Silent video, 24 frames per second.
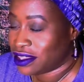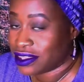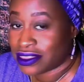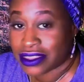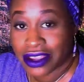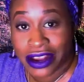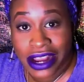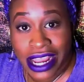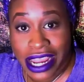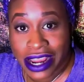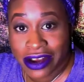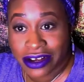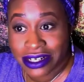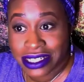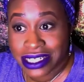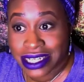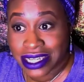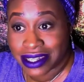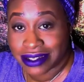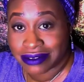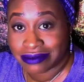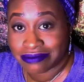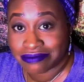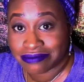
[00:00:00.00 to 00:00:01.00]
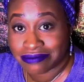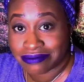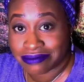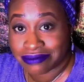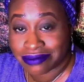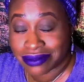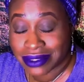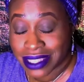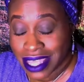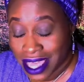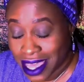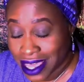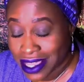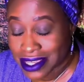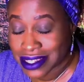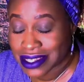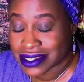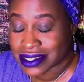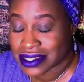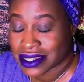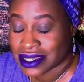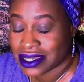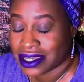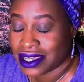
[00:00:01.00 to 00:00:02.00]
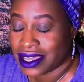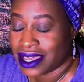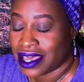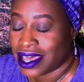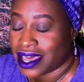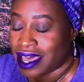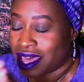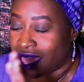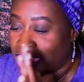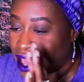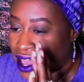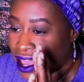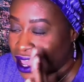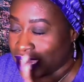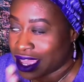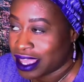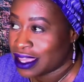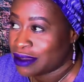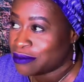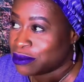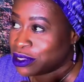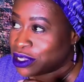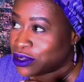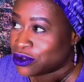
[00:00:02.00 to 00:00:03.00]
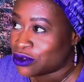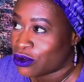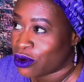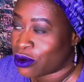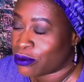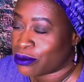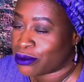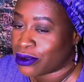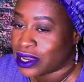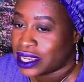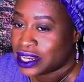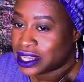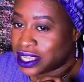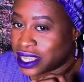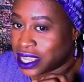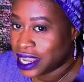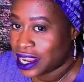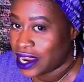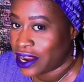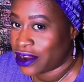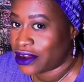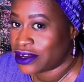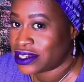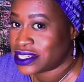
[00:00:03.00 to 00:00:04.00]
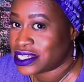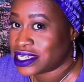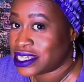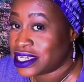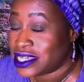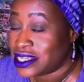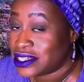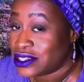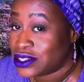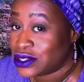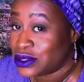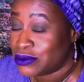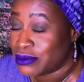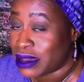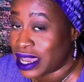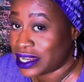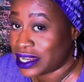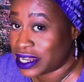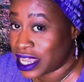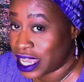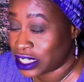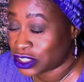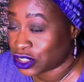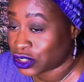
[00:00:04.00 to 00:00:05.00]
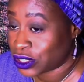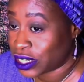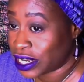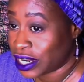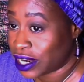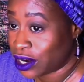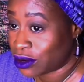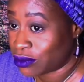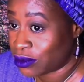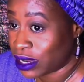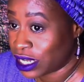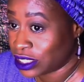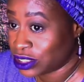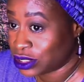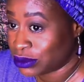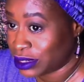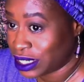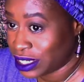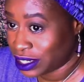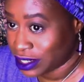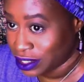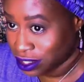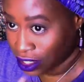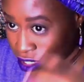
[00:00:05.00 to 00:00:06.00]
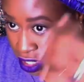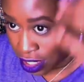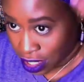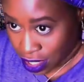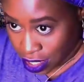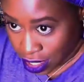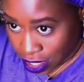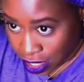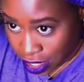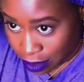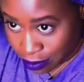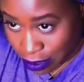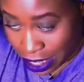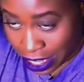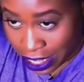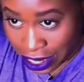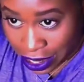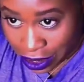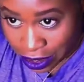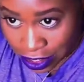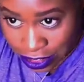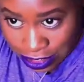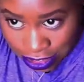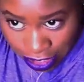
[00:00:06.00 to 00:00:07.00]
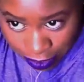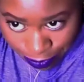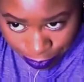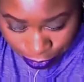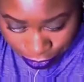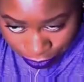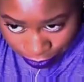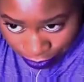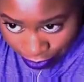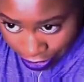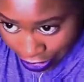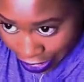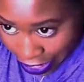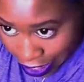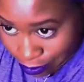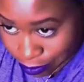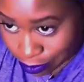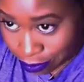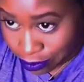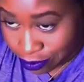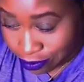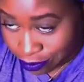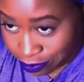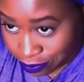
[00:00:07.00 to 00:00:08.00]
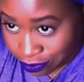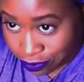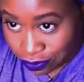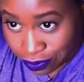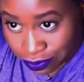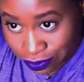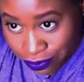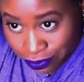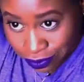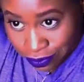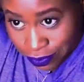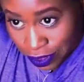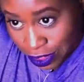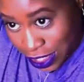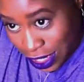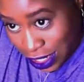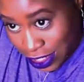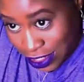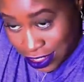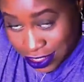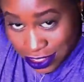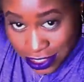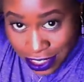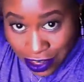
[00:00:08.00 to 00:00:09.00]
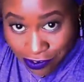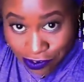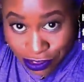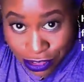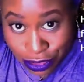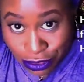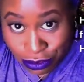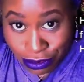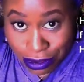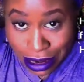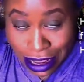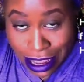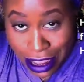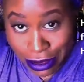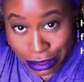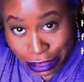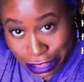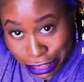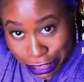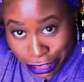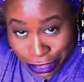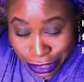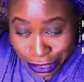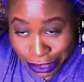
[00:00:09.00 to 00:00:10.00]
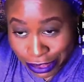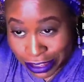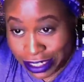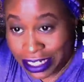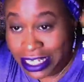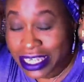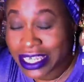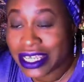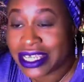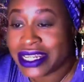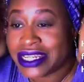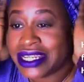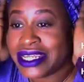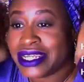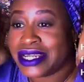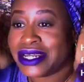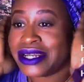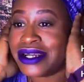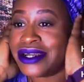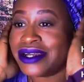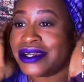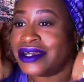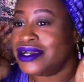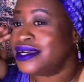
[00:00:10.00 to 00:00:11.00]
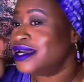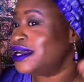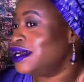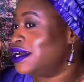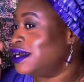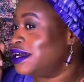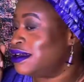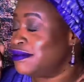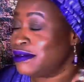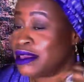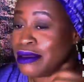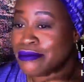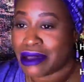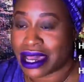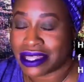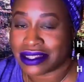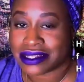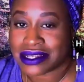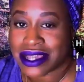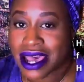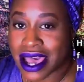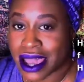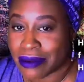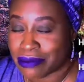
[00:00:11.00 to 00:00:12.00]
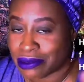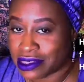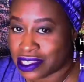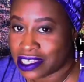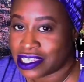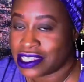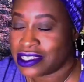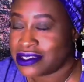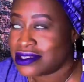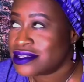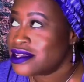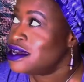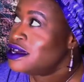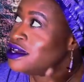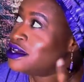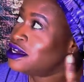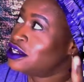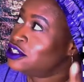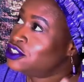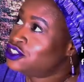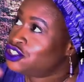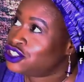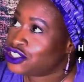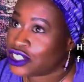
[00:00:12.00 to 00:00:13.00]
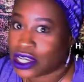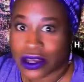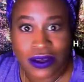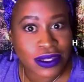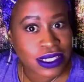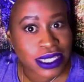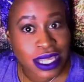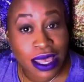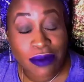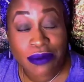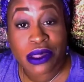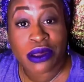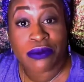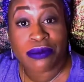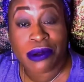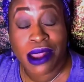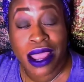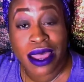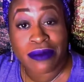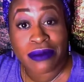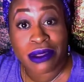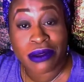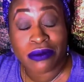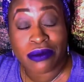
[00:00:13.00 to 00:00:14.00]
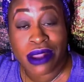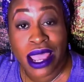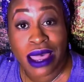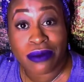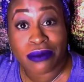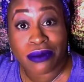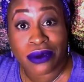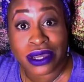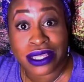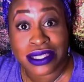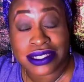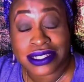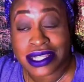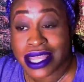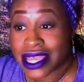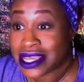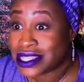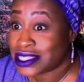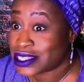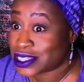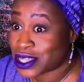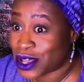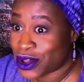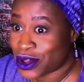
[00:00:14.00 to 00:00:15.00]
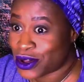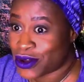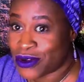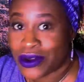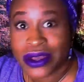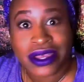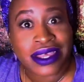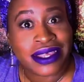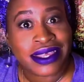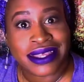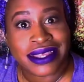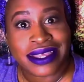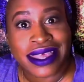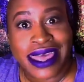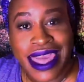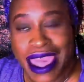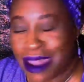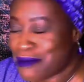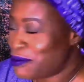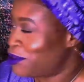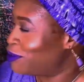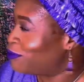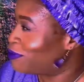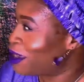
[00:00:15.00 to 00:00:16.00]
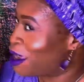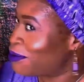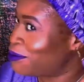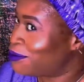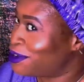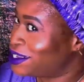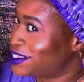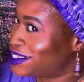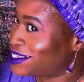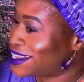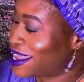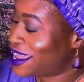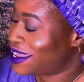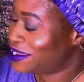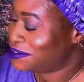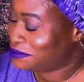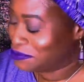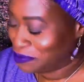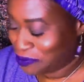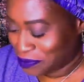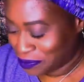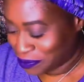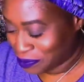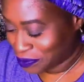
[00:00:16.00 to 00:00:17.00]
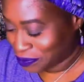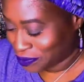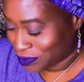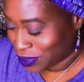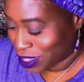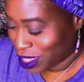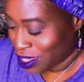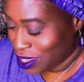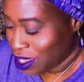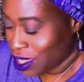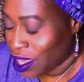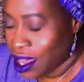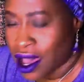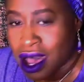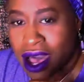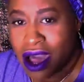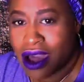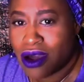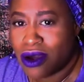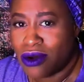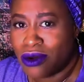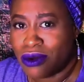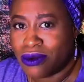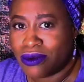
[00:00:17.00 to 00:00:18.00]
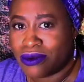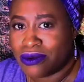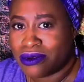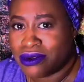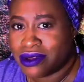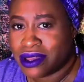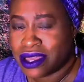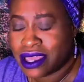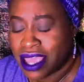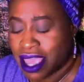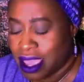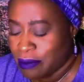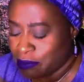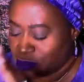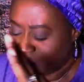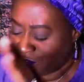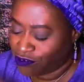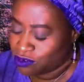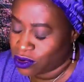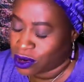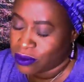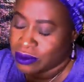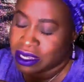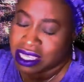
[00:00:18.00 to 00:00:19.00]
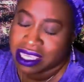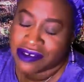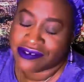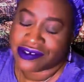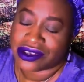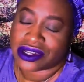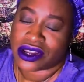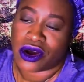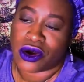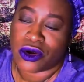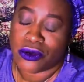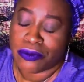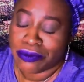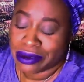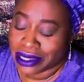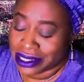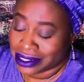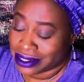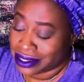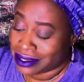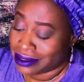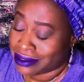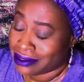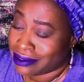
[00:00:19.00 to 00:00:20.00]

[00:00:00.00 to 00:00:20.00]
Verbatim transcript: their hair tea. Yes, I am incorporating hair tea into my natural hair regimen. My hair is up in a wrap, kind of stuffed it around here in here, and by the time this shows up, it'll probably be Wrap Wednesday, so happy Wrap Wednesday. Oh, and before we even open